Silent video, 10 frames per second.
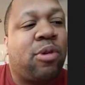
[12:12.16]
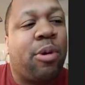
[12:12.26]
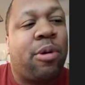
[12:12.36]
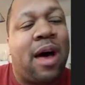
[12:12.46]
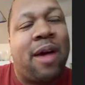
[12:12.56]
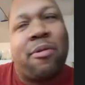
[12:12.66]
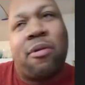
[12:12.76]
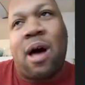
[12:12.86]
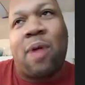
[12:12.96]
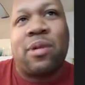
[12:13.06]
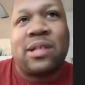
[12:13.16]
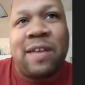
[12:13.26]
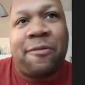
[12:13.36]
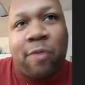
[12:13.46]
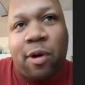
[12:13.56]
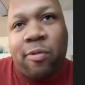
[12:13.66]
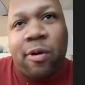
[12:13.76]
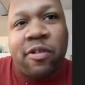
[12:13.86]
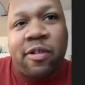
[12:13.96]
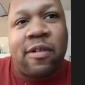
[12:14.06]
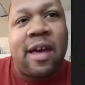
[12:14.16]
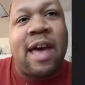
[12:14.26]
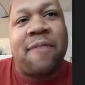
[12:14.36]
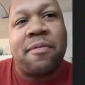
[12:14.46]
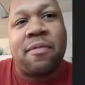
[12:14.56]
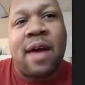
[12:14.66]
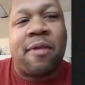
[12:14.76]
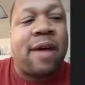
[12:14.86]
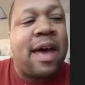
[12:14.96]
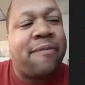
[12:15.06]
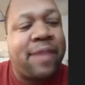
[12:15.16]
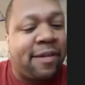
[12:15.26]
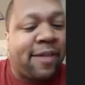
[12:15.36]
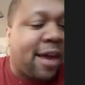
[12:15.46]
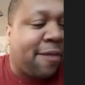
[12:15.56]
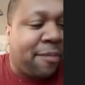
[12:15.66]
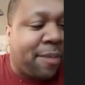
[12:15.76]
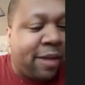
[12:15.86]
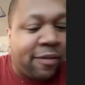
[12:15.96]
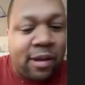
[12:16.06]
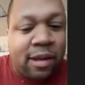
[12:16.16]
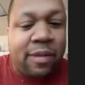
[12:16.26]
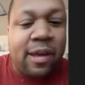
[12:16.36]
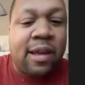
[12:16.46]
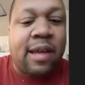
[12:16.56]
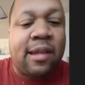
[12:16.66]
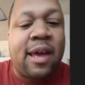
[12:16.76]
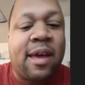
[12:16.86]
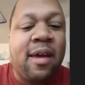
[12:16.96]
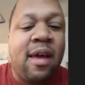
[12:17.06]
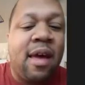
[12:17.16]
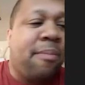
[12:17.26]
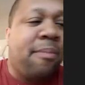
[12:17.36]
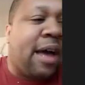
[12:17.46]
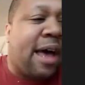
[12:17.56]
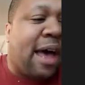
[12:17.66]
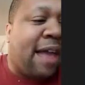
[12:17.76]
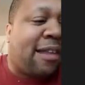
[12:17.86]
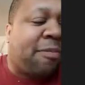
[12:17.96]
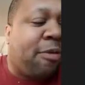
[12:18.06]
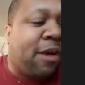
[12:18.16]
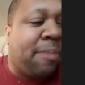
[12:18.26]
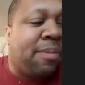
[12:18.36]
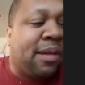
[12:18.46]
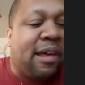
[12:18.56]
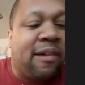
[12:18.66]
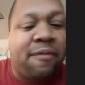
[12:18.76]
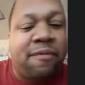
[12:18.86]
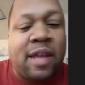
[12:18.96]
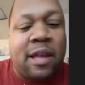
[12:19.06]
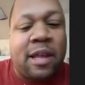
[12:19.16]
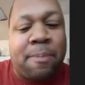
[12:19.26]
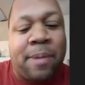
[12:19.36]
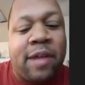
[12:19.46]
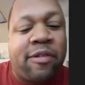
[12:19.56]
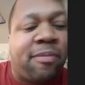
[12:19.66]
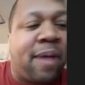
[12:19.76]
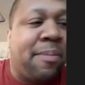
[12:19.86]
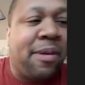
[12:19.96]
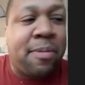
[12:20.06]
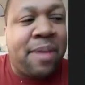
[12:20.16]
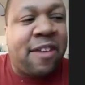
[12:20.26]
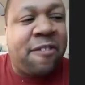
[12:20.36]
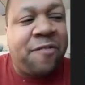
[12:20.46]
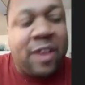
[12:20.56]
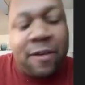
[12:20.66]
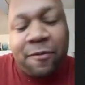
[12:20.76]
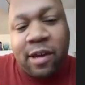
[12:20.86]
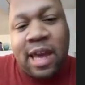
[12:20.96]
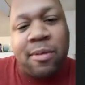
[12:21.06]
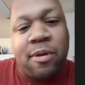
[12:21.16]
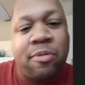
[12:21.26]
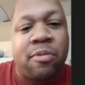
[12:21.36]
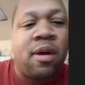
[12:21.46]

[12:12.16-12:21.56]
I don't know, I don't want to say front runners because I don't have inside information or anything like that. But at this point, I believe that the Patriots might be the best fit for Cam Newton.